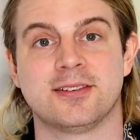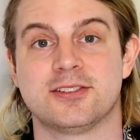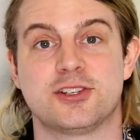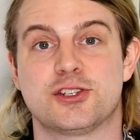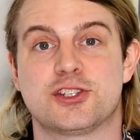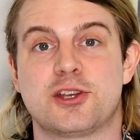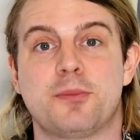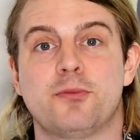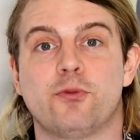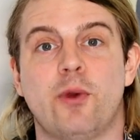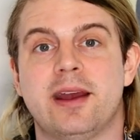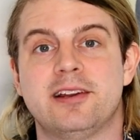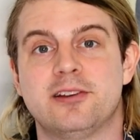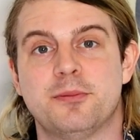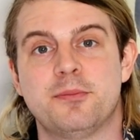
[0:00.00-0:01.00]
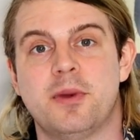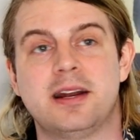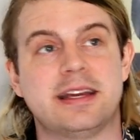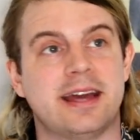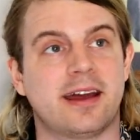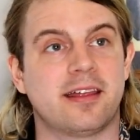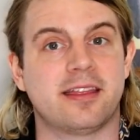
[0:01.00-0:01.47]
just some random
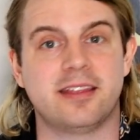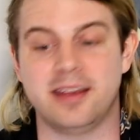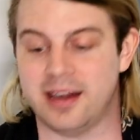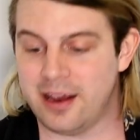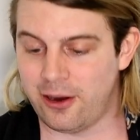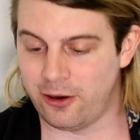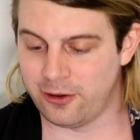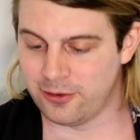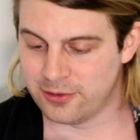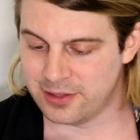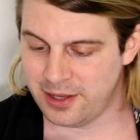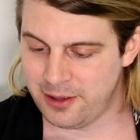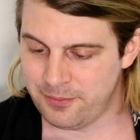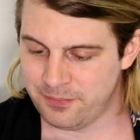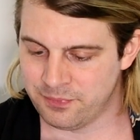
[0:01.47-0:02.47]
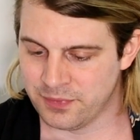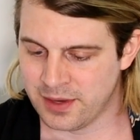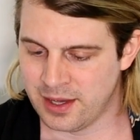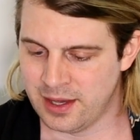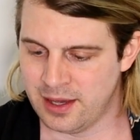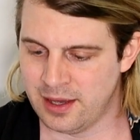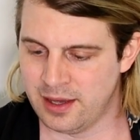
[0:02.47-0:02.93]
money out of thin air. Yeah.
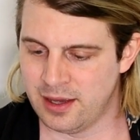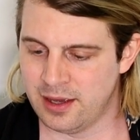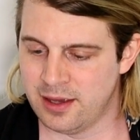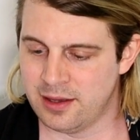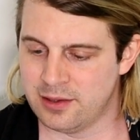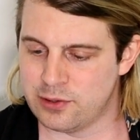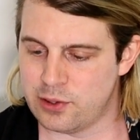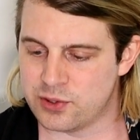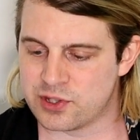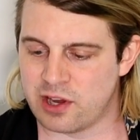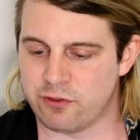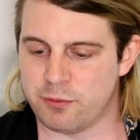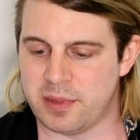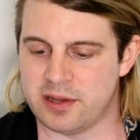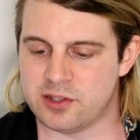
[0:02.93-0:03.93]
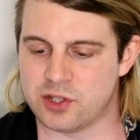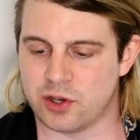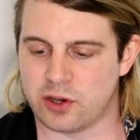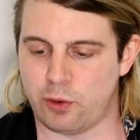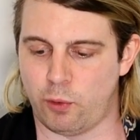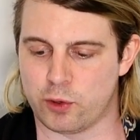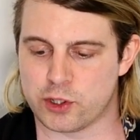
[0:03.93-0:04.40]
U S government
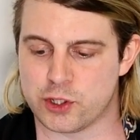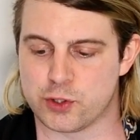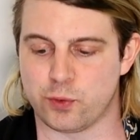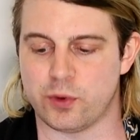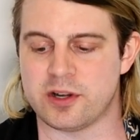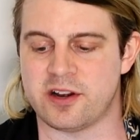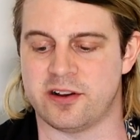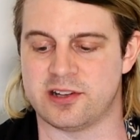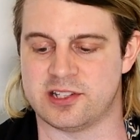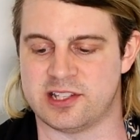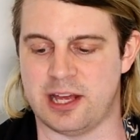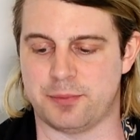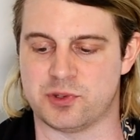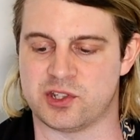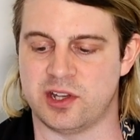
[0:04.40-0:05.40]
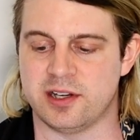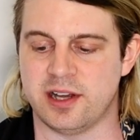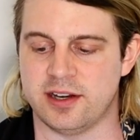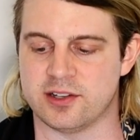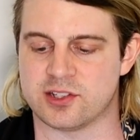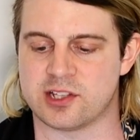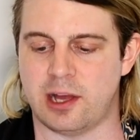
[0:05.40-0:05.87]
took extraordinary steps
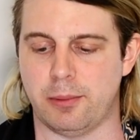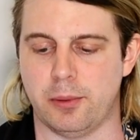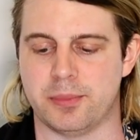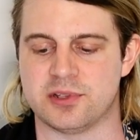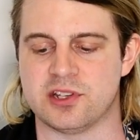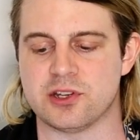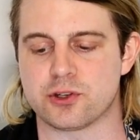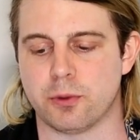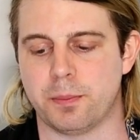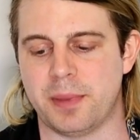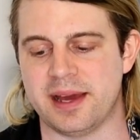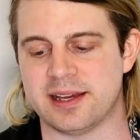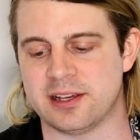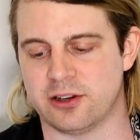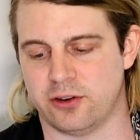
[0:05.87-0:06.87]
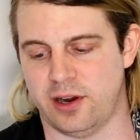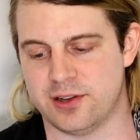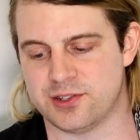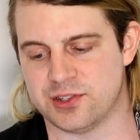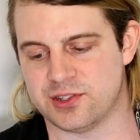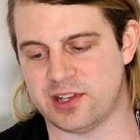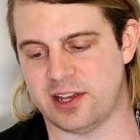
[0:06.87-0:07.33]
Sunday to stop a potential banking
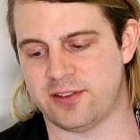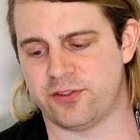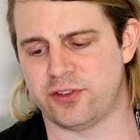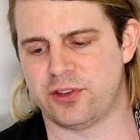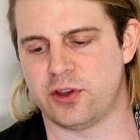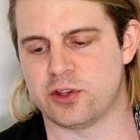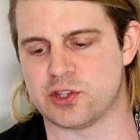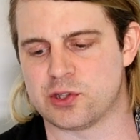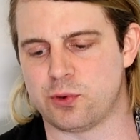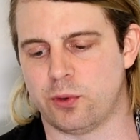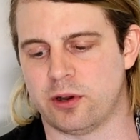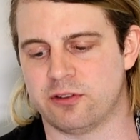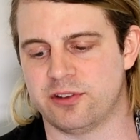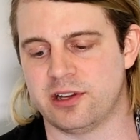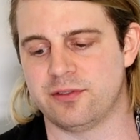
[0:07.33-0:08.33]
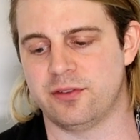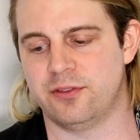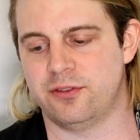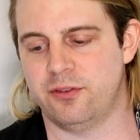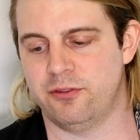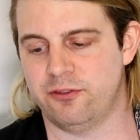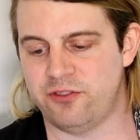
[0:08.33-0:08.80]
crisis after the historic fa
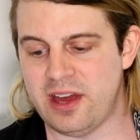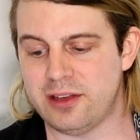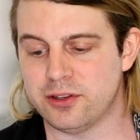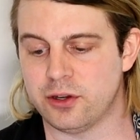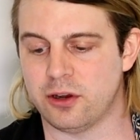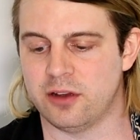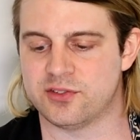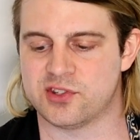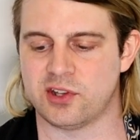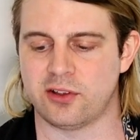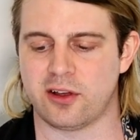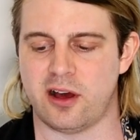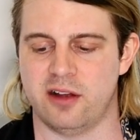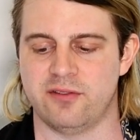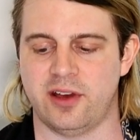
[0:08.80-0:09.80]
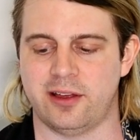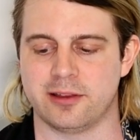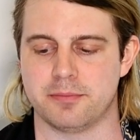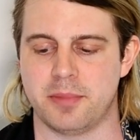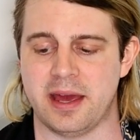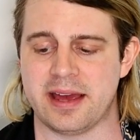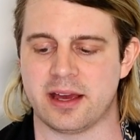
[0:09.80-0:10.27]
failure of Silicon
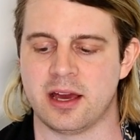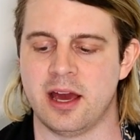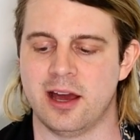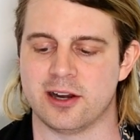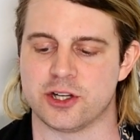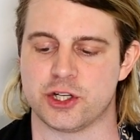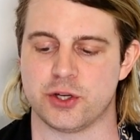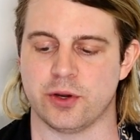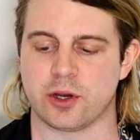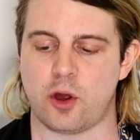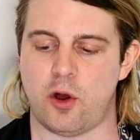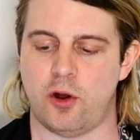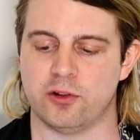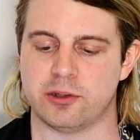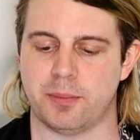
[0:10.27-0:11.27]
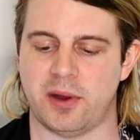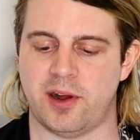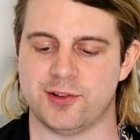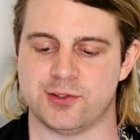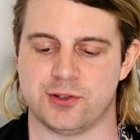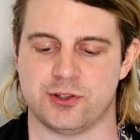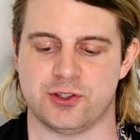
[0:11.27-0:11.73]
Valley Bank, assuring all
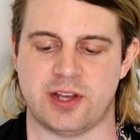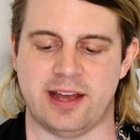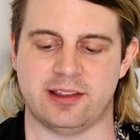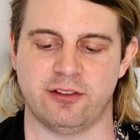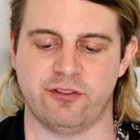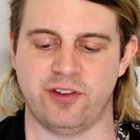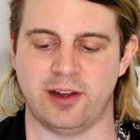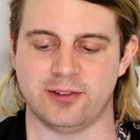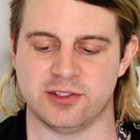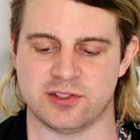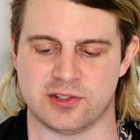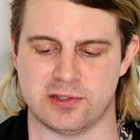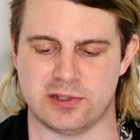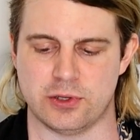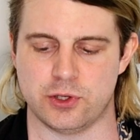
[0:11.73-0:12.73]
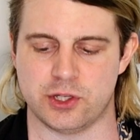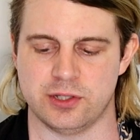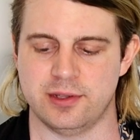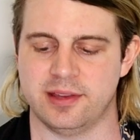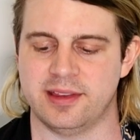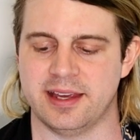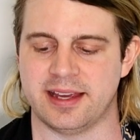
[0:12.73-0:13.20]
depositors at the failed
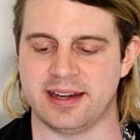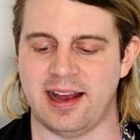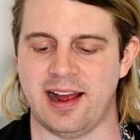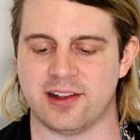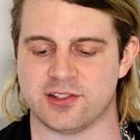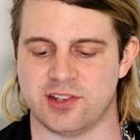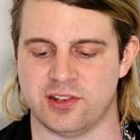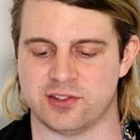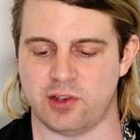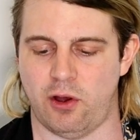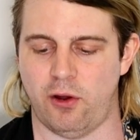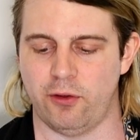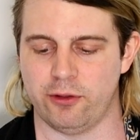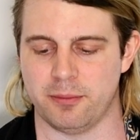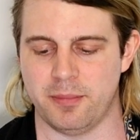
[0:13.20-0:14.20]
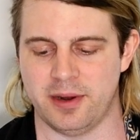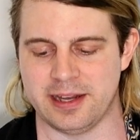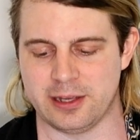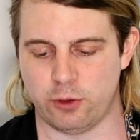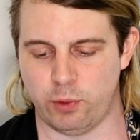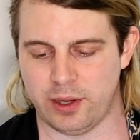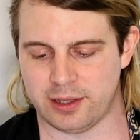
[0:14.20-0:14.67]
institution that they could access all their
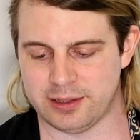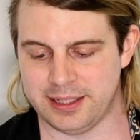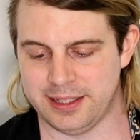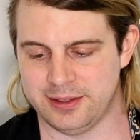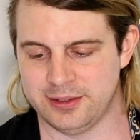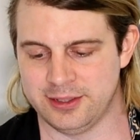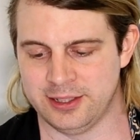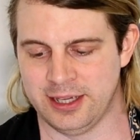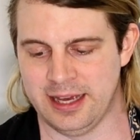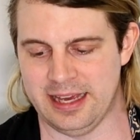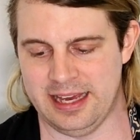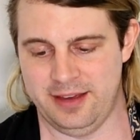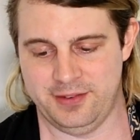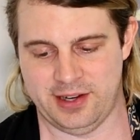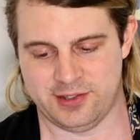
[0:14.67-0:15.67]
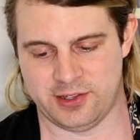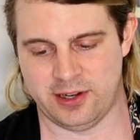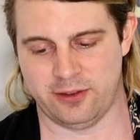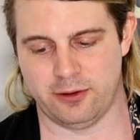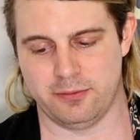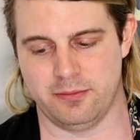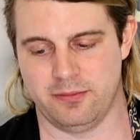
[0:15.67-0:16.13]
money quickly, even as
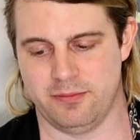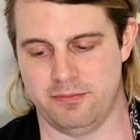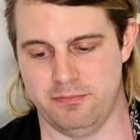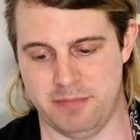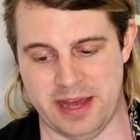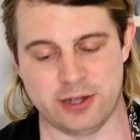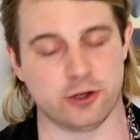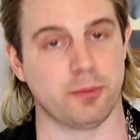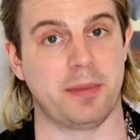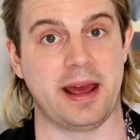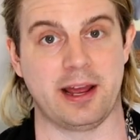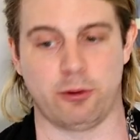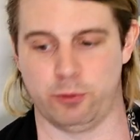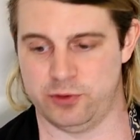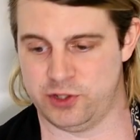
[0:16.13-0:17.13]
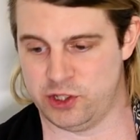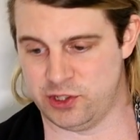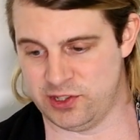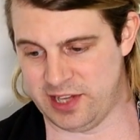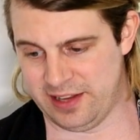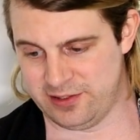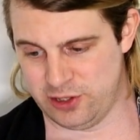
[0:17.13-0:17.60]
another major bank was
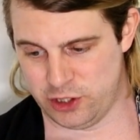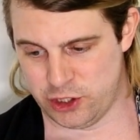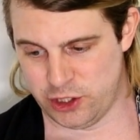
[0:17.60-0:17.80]
set to